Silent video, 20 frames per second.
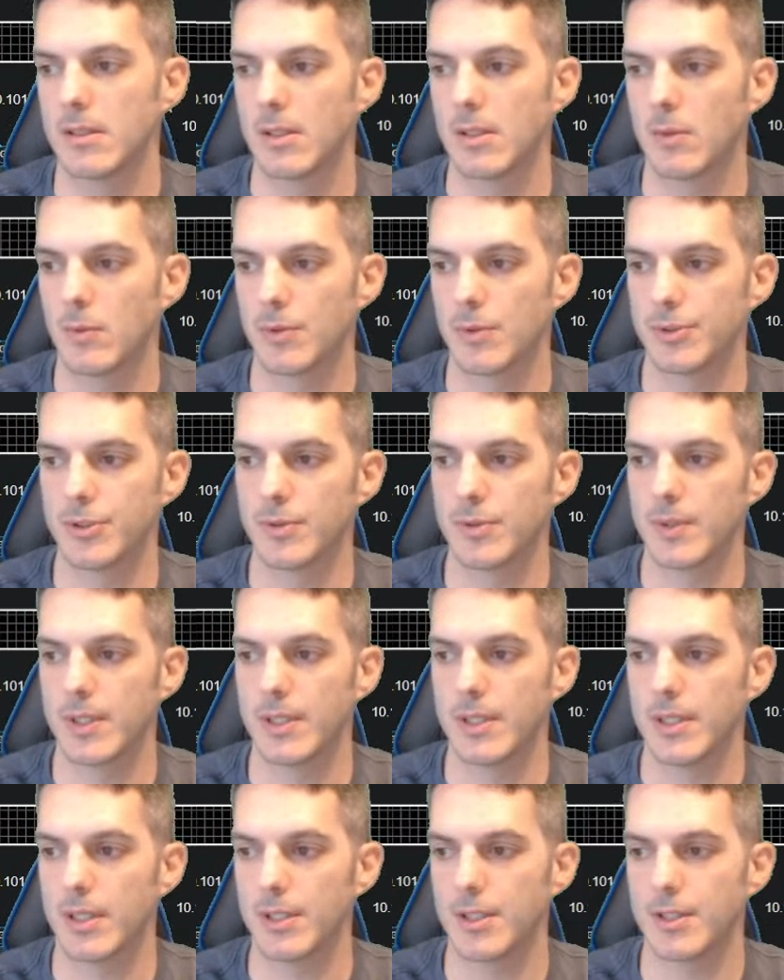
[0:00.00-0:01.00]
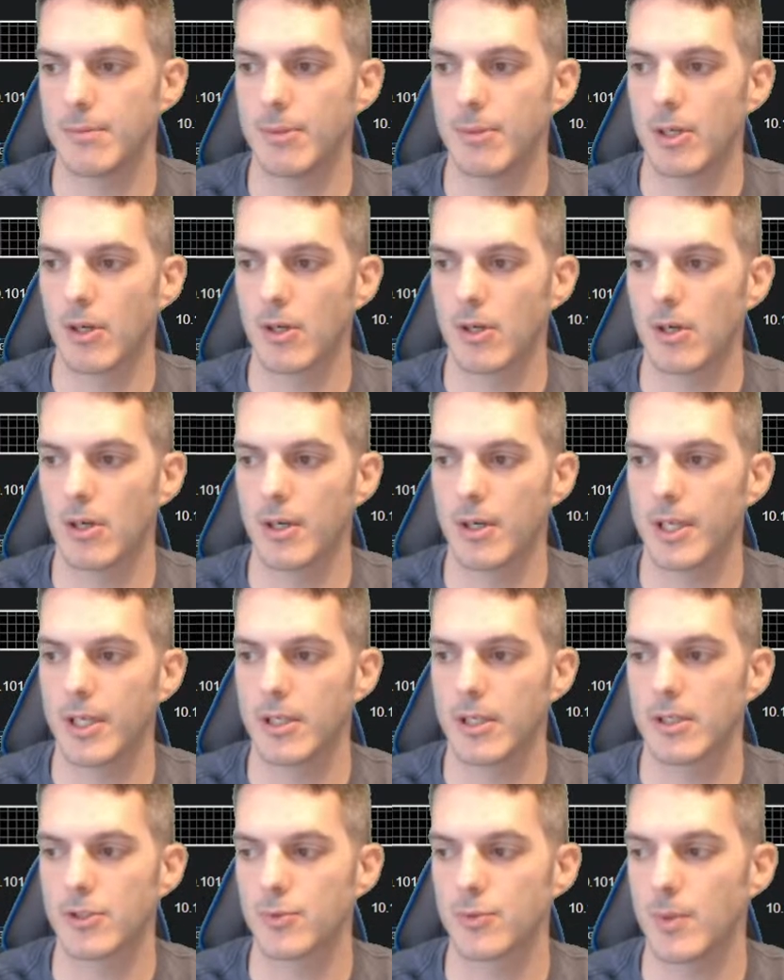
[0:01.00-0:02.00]
we'll do an undebug all
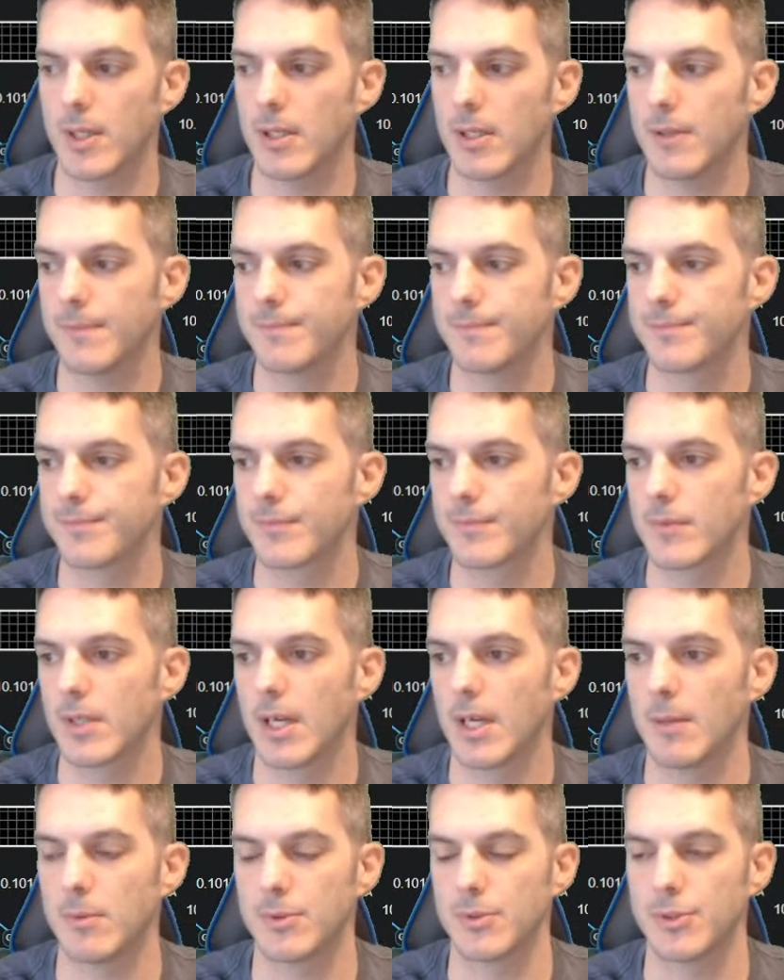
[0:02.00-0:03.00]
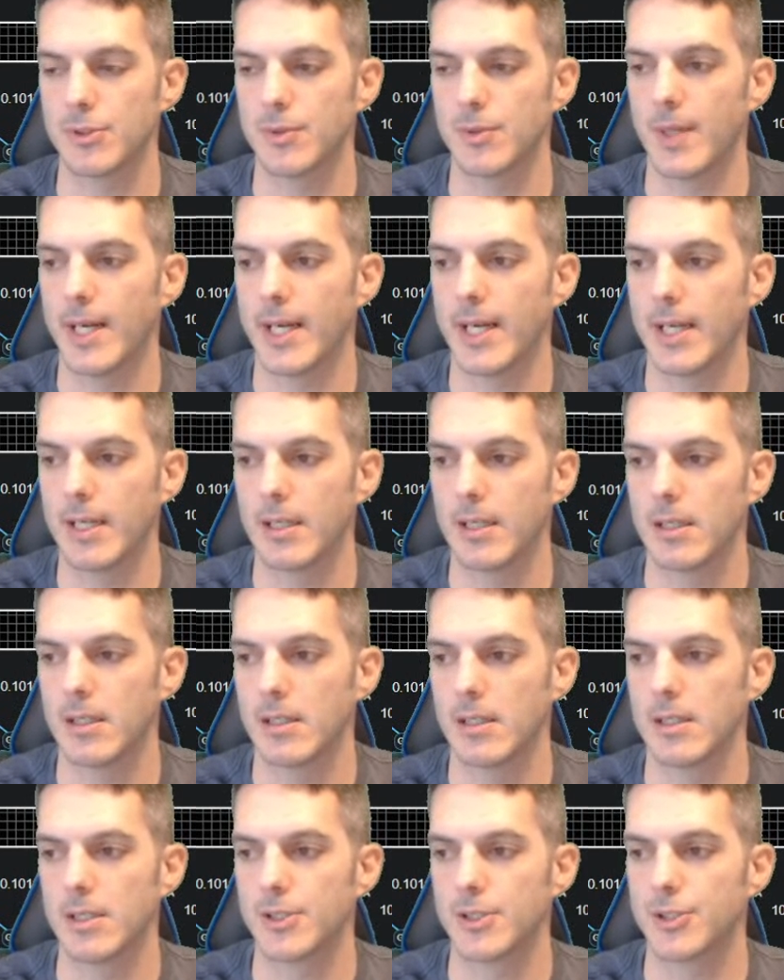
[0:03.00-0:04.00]
here as well. And we'll do a
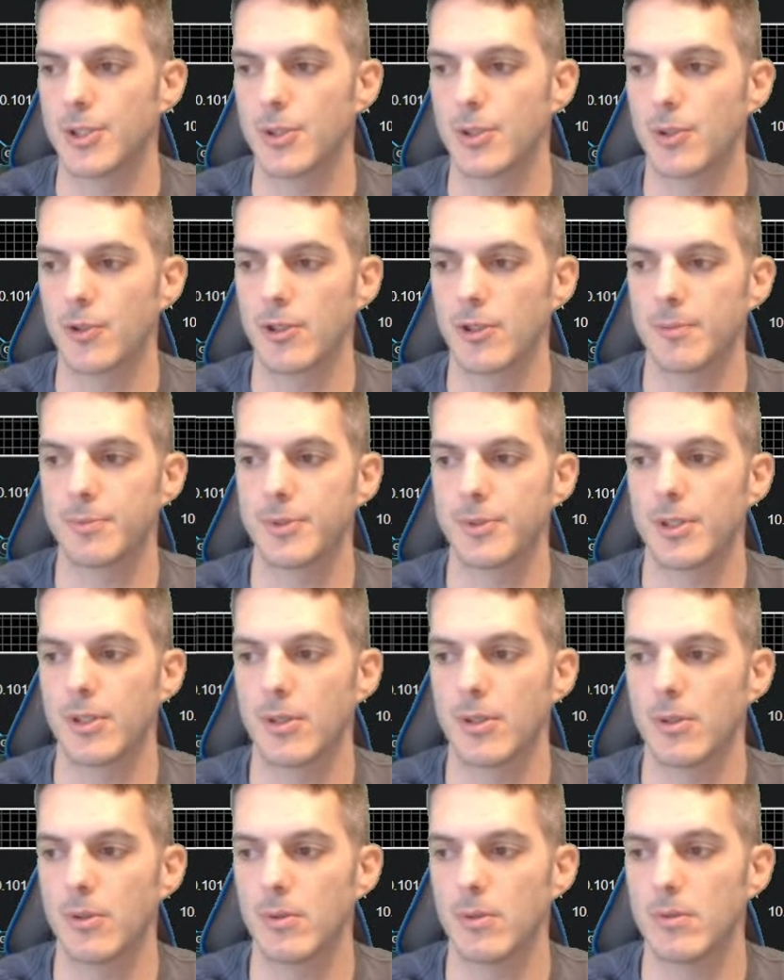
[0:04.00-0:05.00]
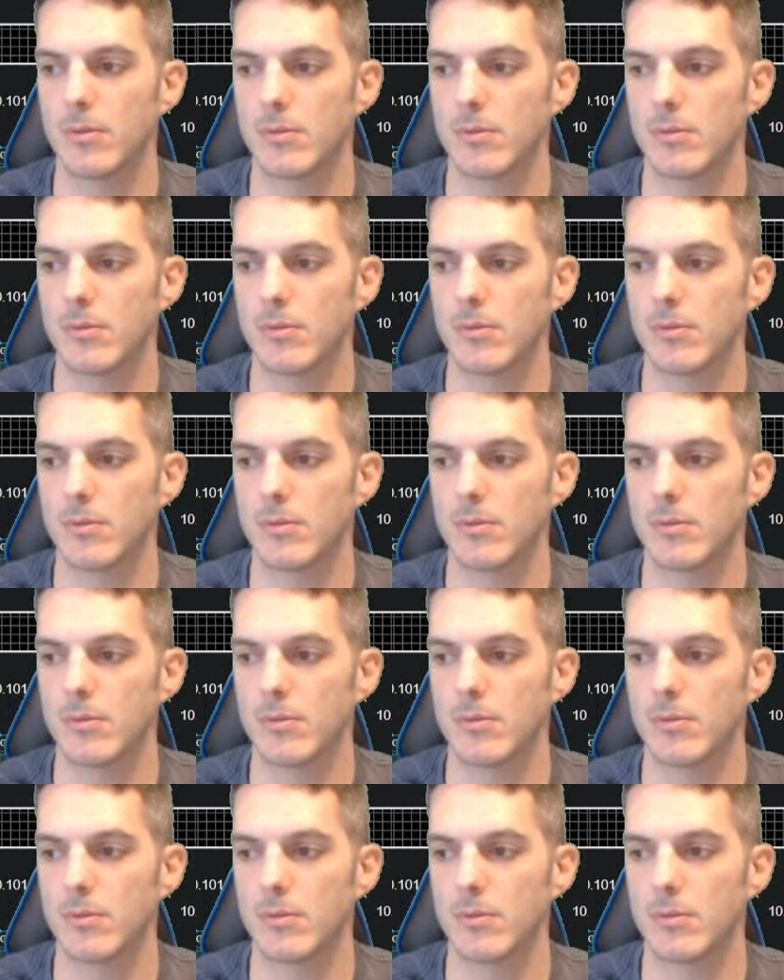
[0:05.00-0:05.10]
show crypto